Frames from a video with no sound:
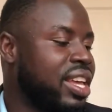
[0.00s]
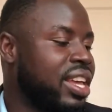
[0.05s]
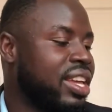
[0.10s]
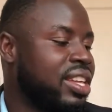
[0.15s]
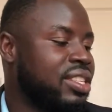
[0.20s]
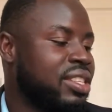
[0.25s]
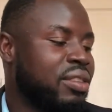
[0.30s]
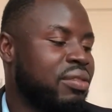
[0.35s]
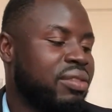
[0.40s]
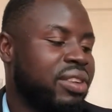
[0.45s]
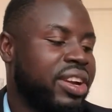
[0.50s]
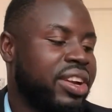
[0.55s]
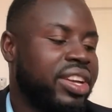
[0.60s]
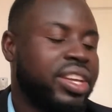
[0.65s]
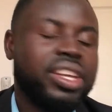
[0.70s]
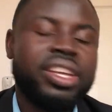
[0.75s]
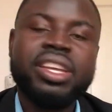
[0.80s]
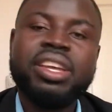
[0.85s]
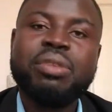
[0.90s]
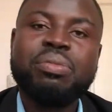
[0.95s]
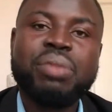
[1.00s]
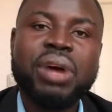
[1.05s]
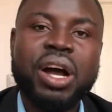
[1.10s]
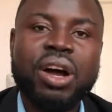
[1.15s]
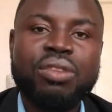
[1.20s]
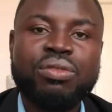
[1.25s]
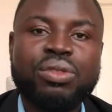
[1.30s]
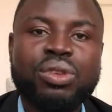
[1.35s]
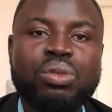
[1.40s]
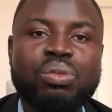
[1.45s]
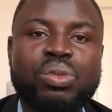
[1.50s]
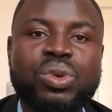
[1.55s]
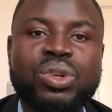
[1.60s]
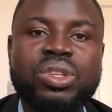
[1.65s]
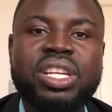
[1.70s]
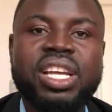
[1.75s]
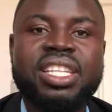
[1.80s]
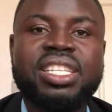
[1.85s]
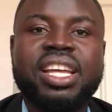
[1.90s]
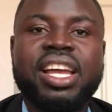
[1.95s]
It's a very powerful book
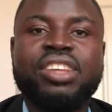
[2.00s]
that